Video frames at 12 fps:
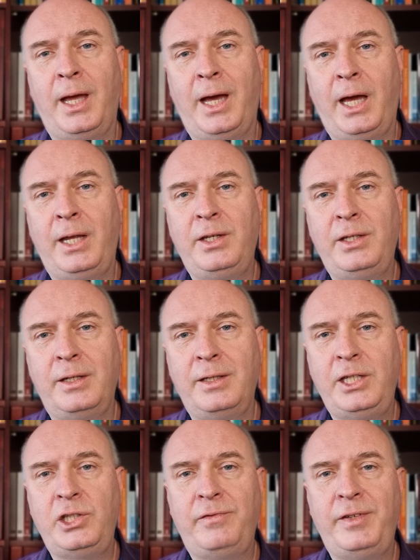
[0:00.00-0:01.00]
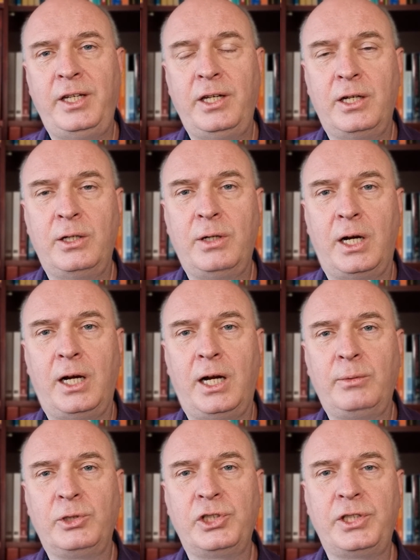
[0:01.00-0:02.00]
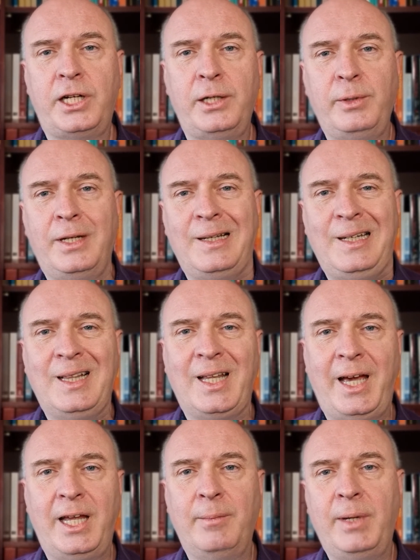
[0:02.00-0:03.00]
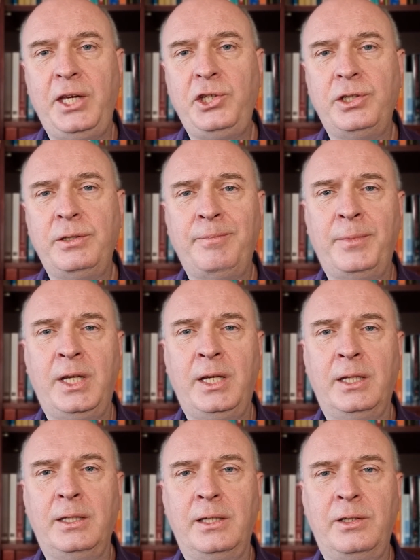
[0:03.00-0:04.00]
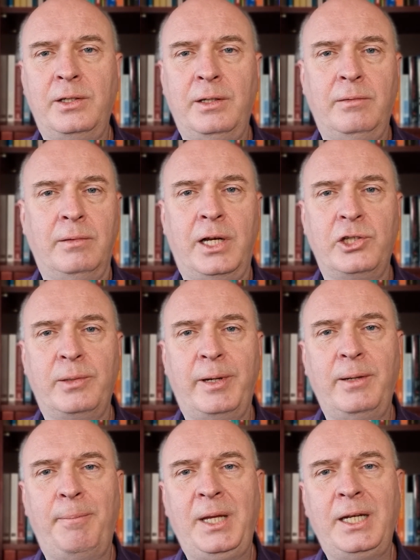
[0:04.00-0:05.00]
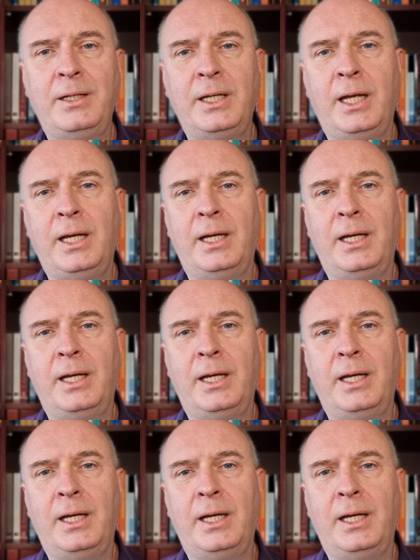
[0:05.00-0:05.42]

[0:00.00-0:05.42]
and this video I will start with a little animation that lasts about a minute,